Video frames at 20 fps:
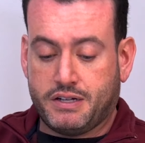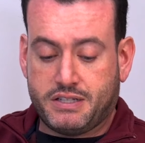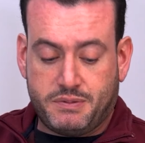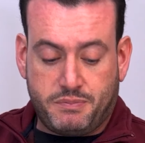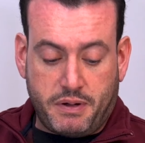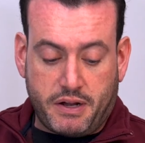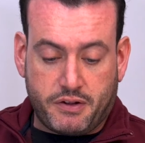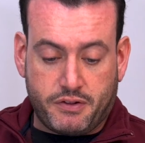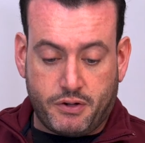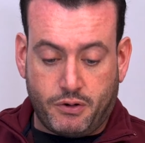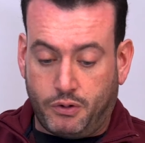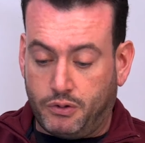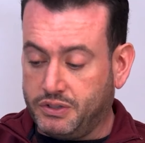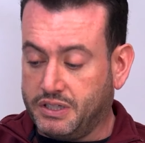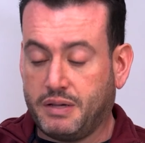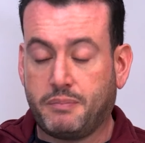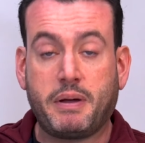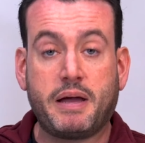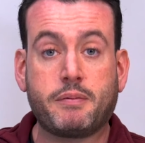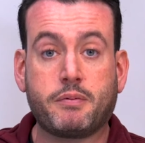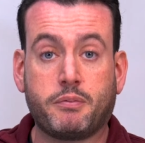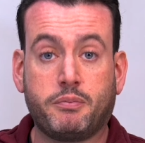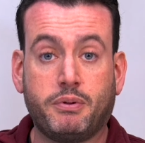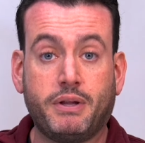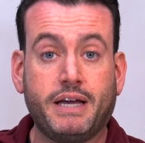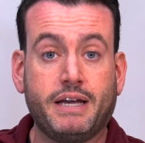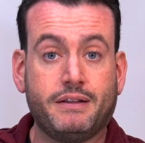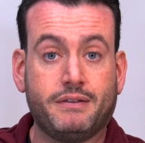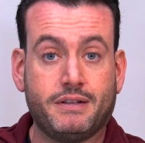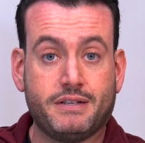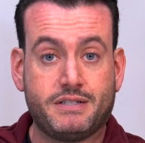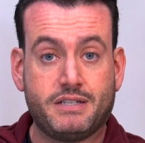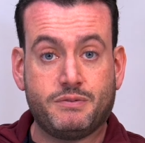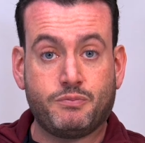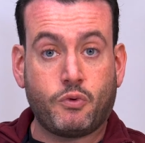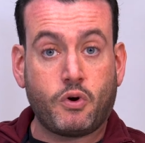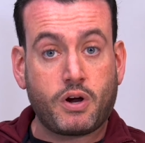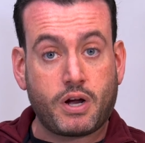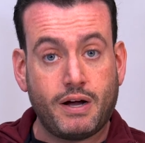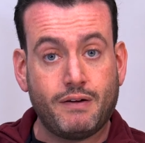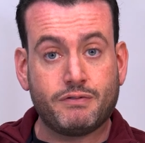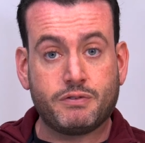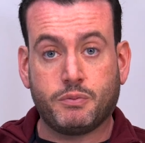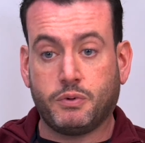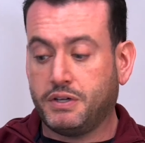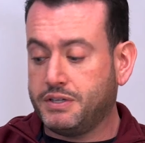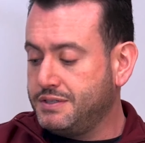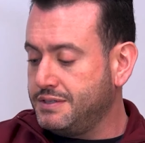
It's better than holding a paper plate. This is more comfortable.